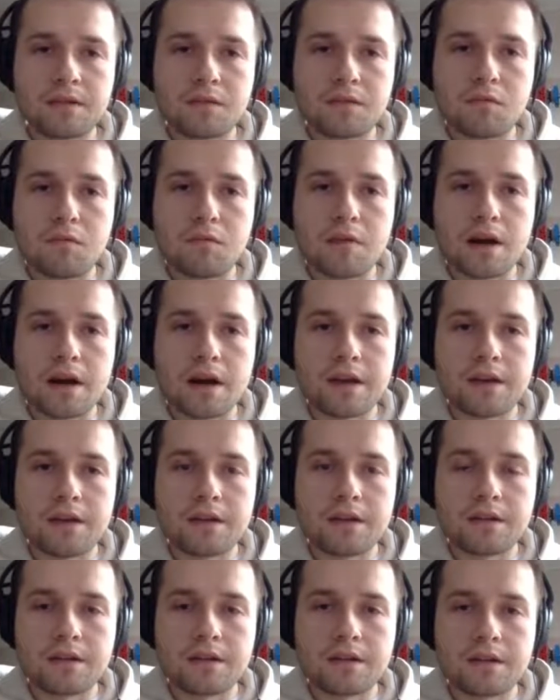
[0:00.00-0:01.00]

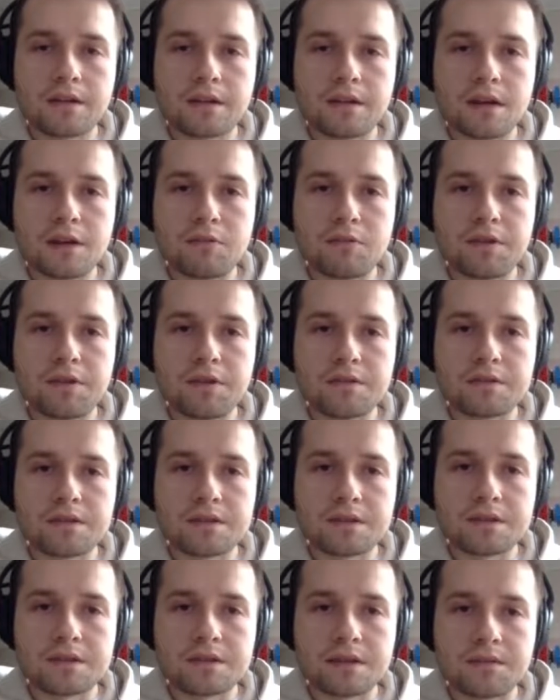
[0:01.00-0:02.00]
why are we
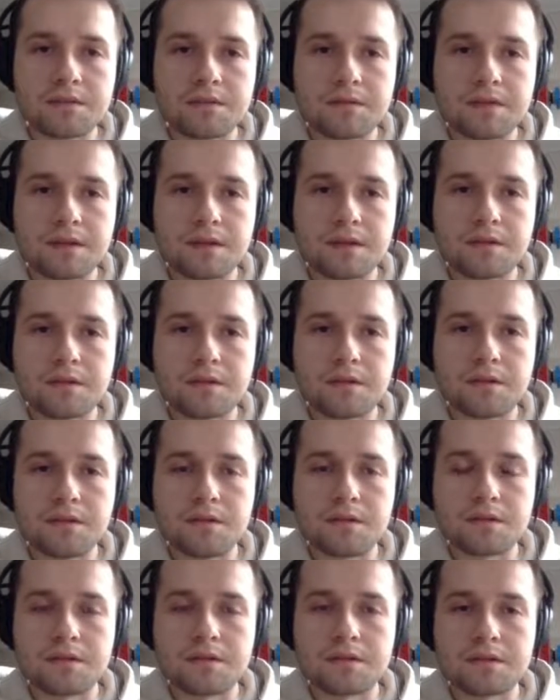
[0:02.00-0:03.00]
using something
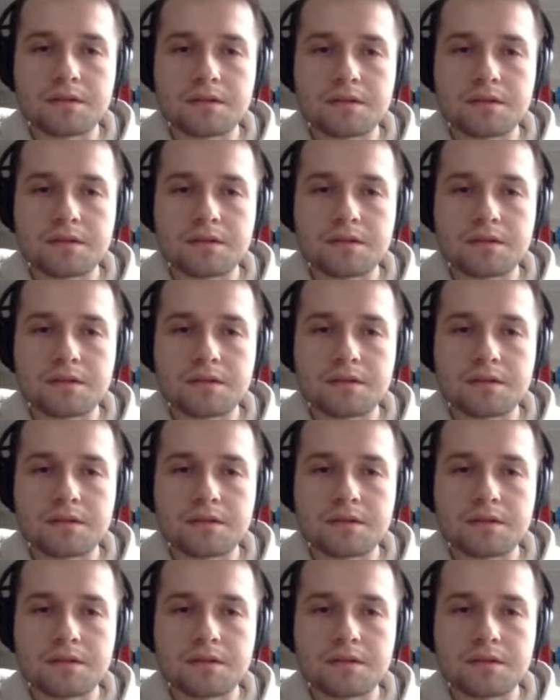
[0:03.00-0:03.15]
called